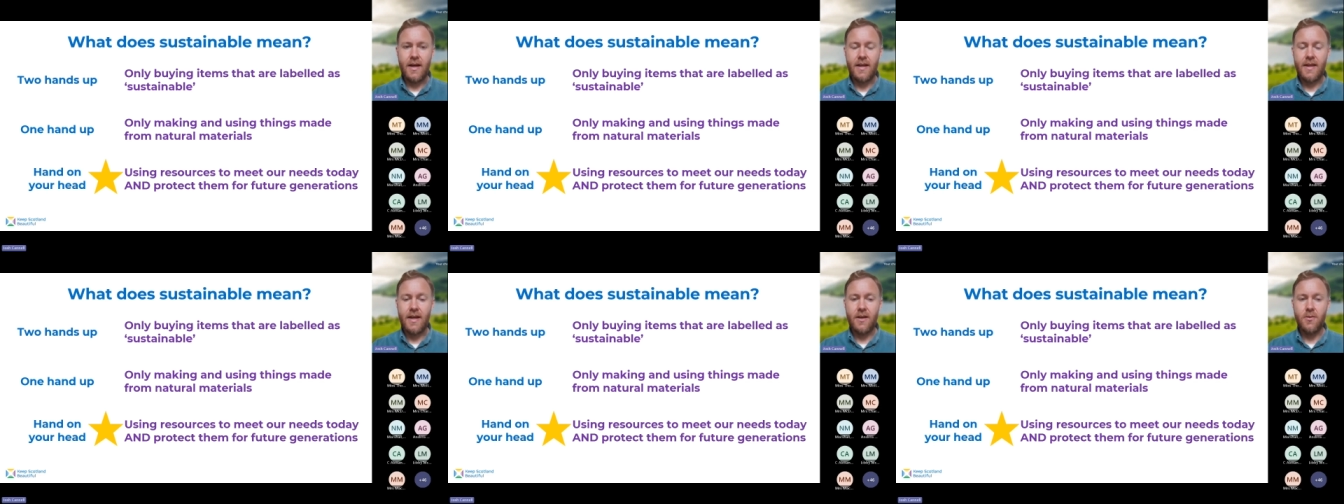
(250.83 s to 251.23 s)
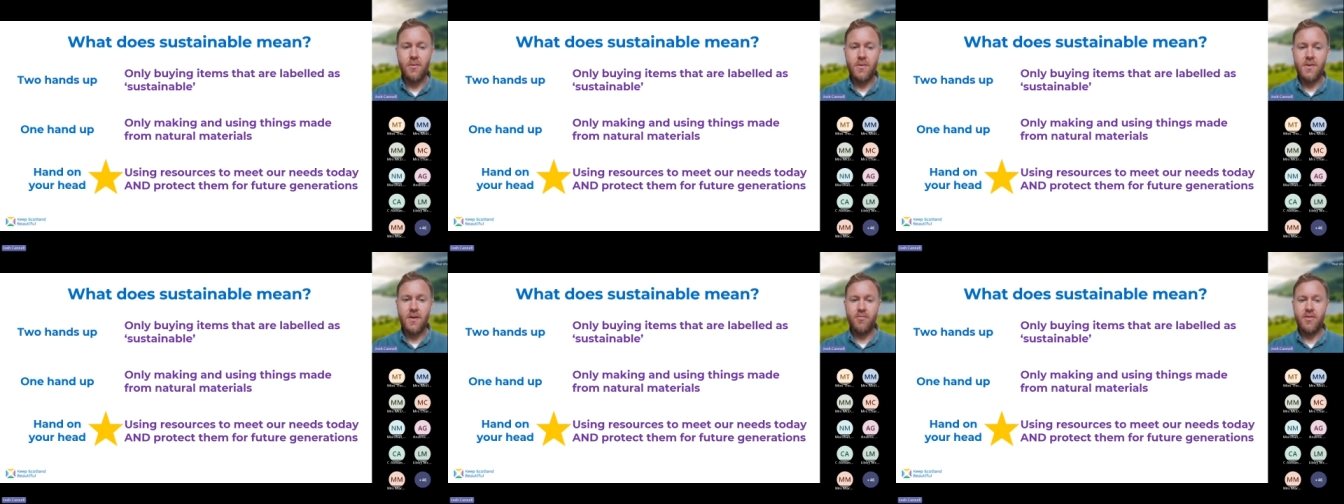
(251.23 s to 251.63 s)
and then
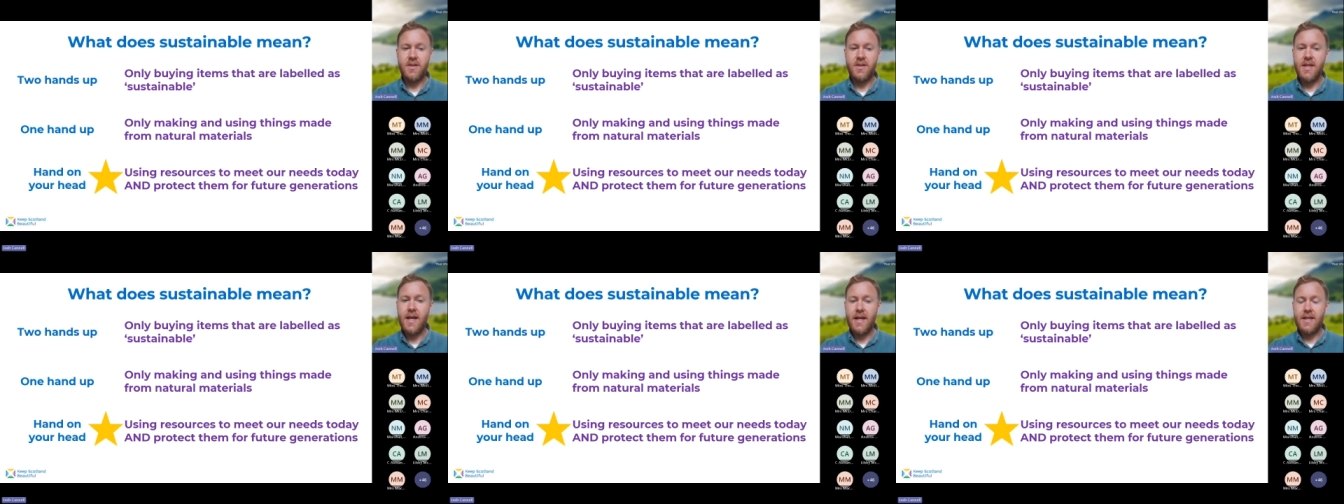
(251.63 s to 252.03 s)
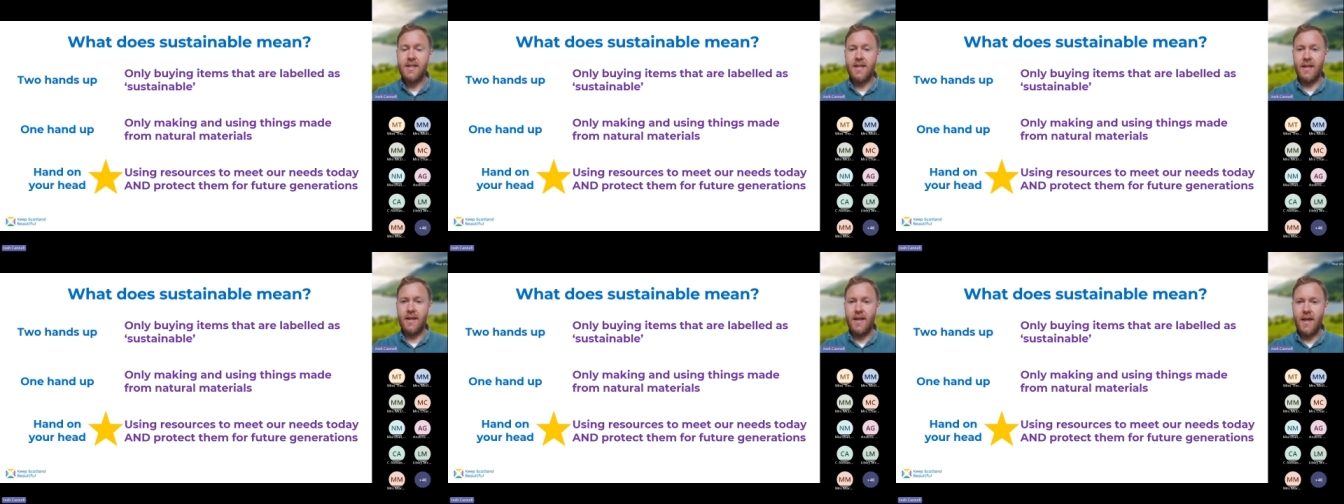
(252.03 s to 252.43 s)
also
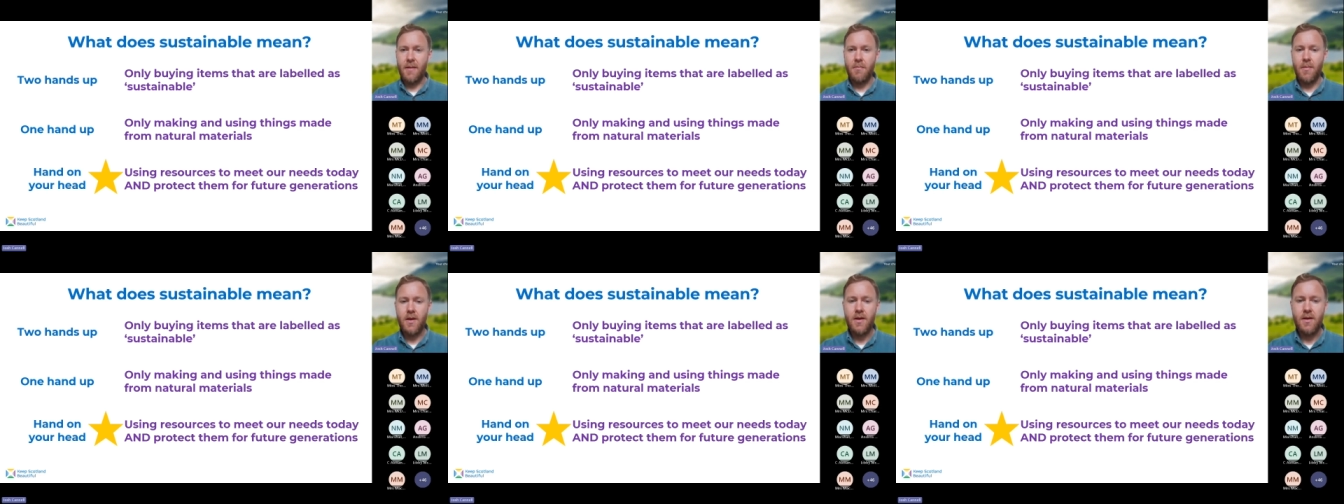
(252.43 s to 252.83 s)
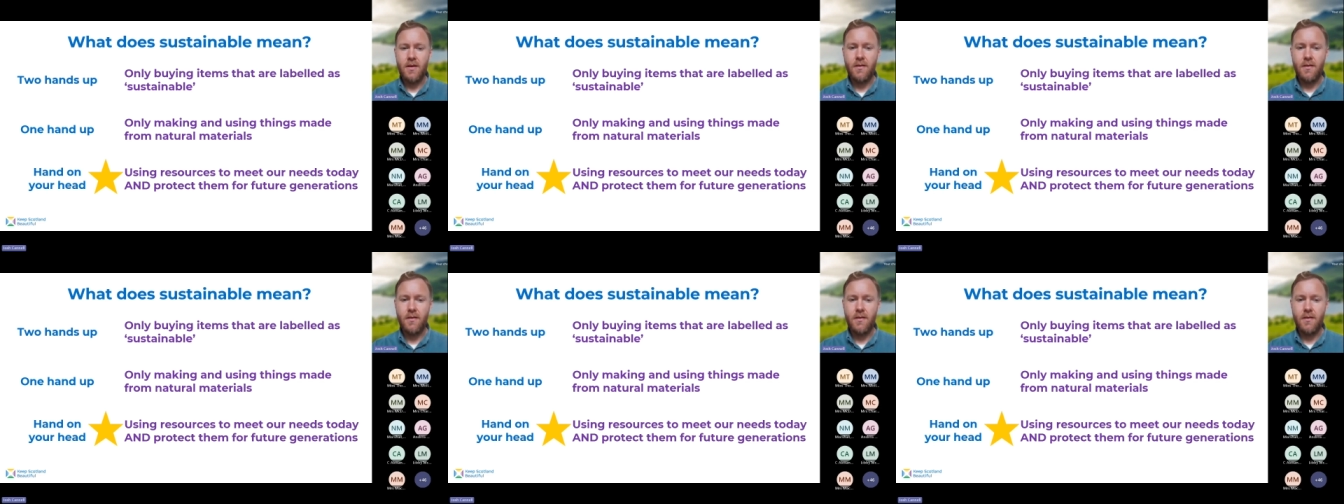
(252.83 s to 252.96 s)
protecting them